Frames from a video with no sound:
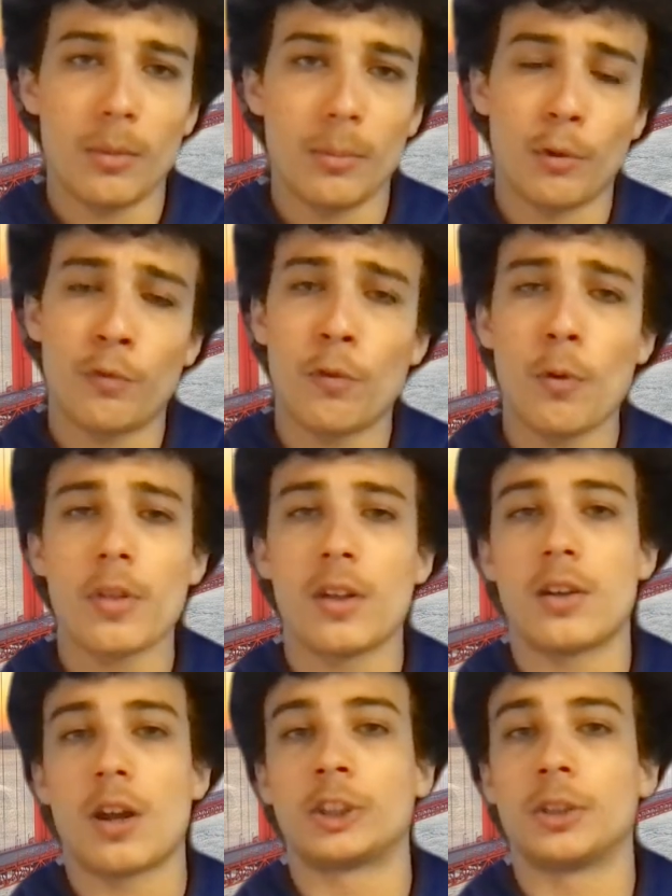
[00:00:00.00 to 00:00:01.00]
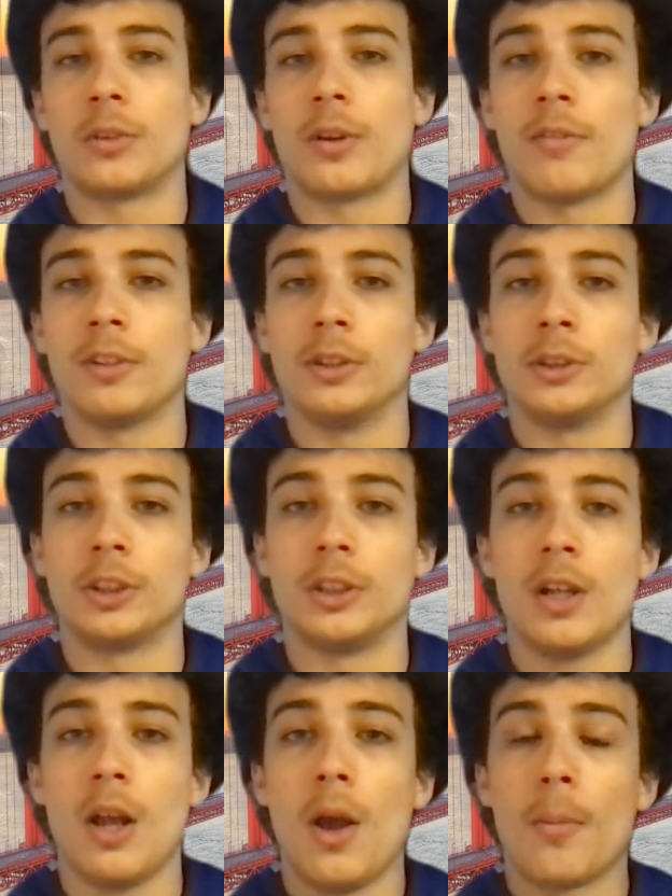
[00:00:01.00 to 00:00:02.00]
Before the Industrial Revolution,
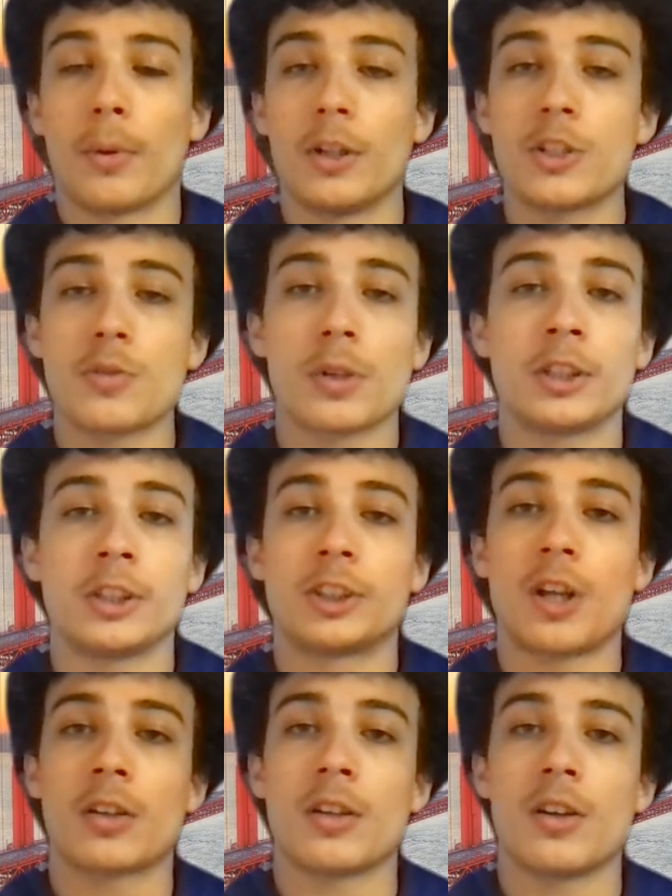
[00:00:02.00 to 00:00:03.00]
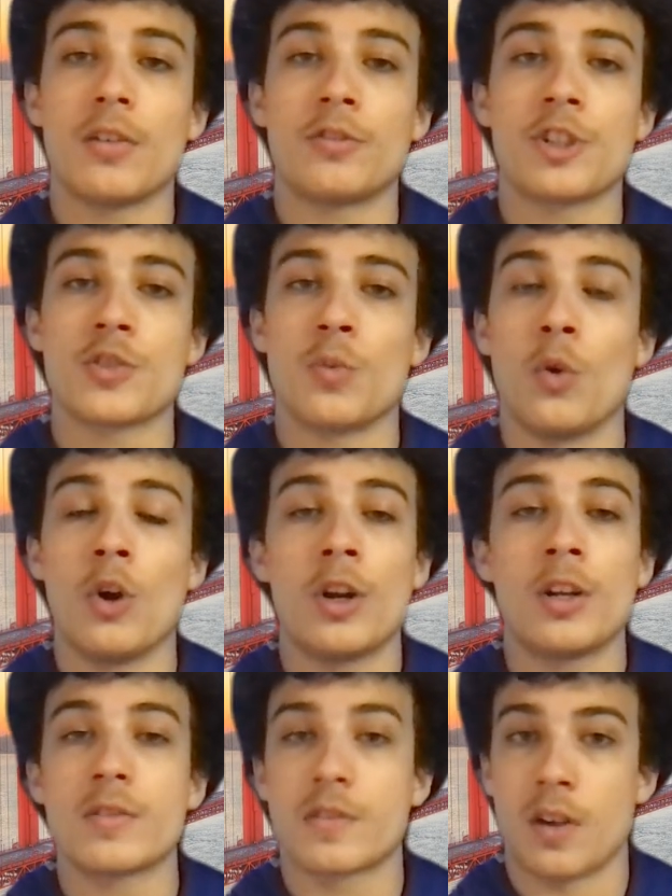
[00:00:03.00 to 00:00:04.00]
bridges were constructed of just wood
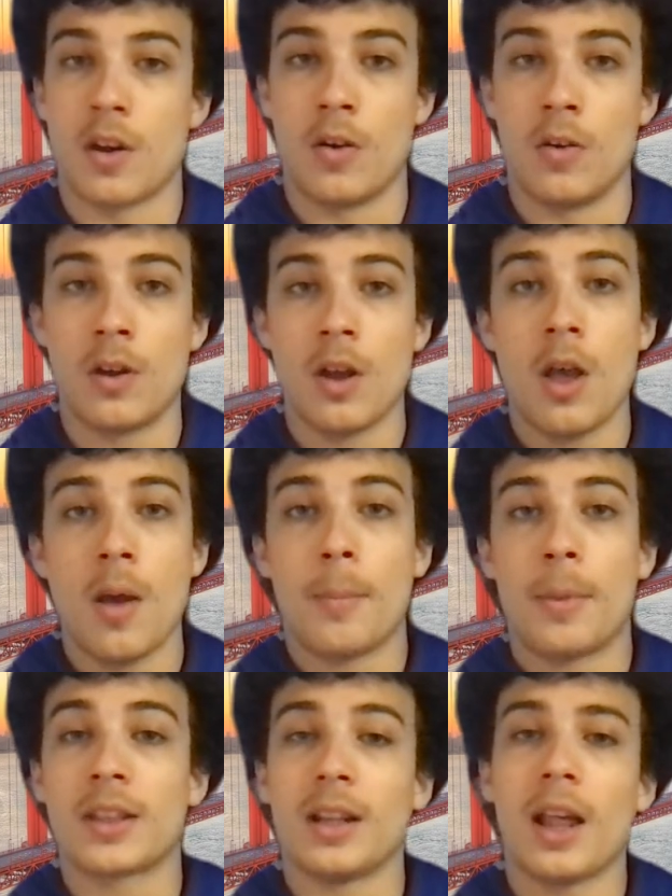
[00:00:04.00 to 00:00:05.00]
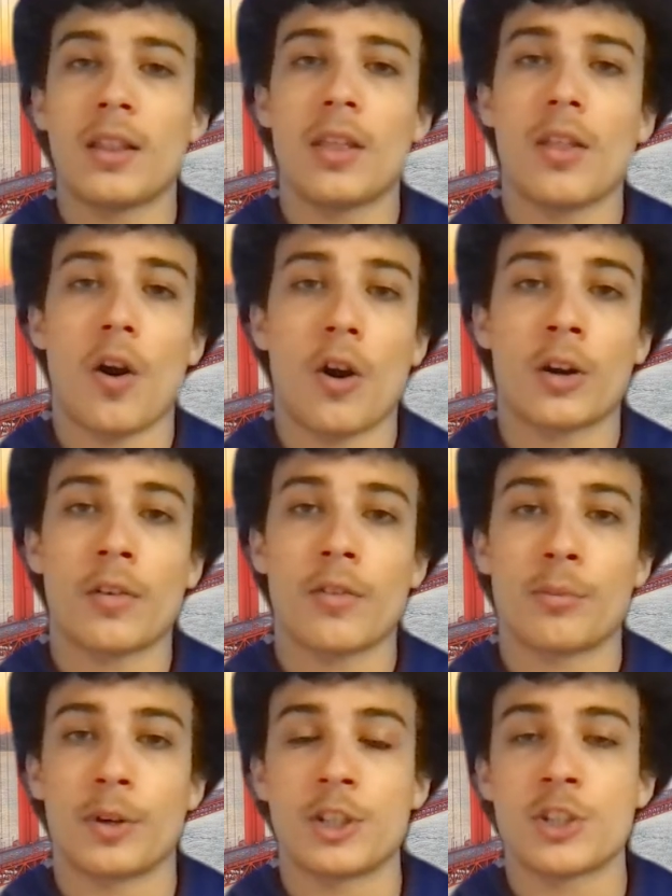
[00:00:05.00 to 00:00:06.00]
and stone, but the length of the arc of the
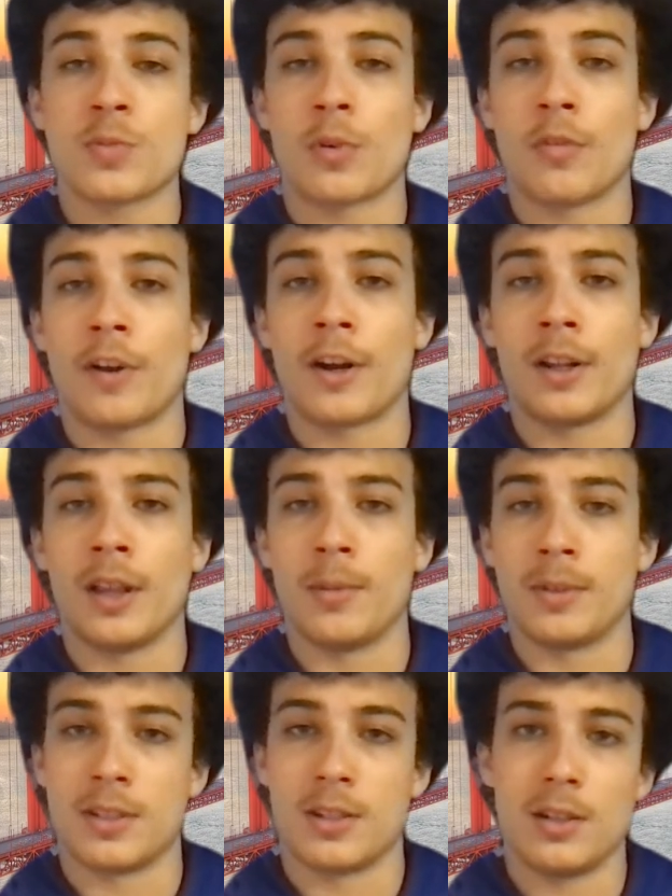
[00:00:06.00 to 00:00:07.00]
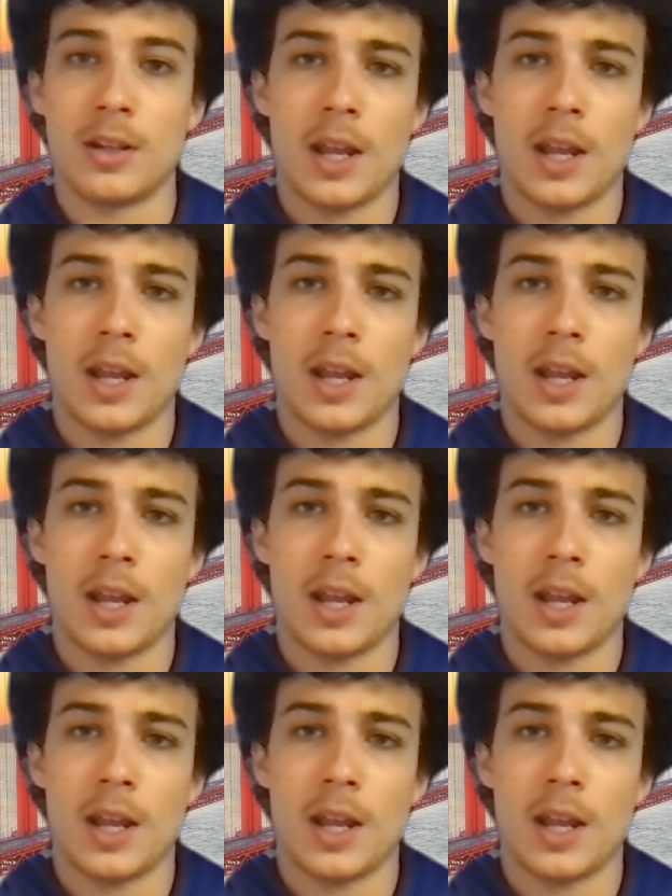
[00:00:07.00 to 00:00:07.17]
bridges were very limited.